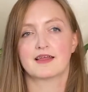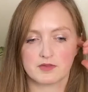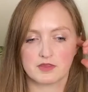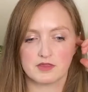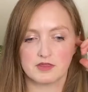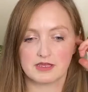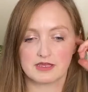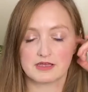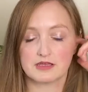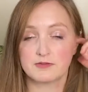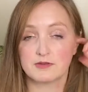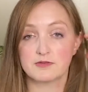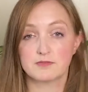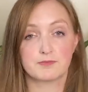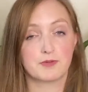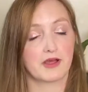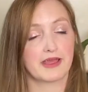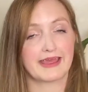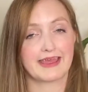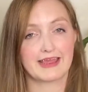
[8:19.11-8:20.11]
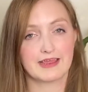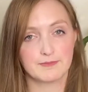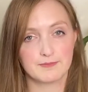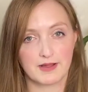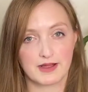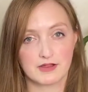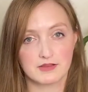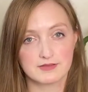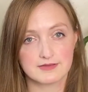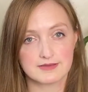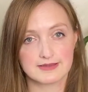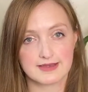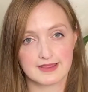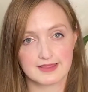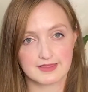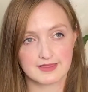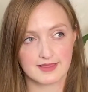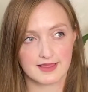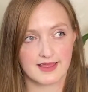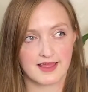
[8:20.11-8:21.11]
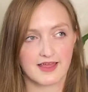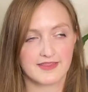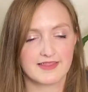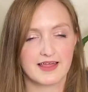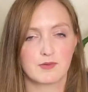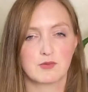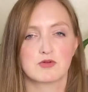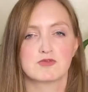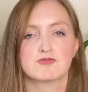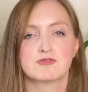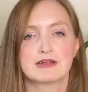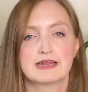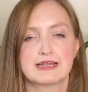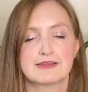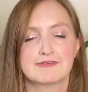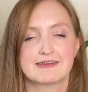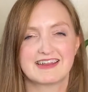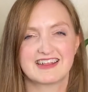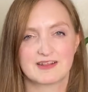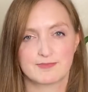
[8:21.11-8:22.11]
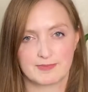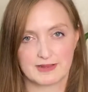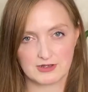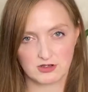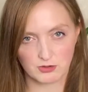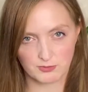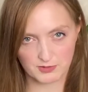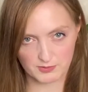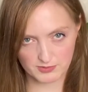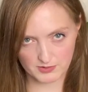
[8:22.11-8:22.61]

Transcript: You can put a heat mat underneath it, and that will really, really speed up your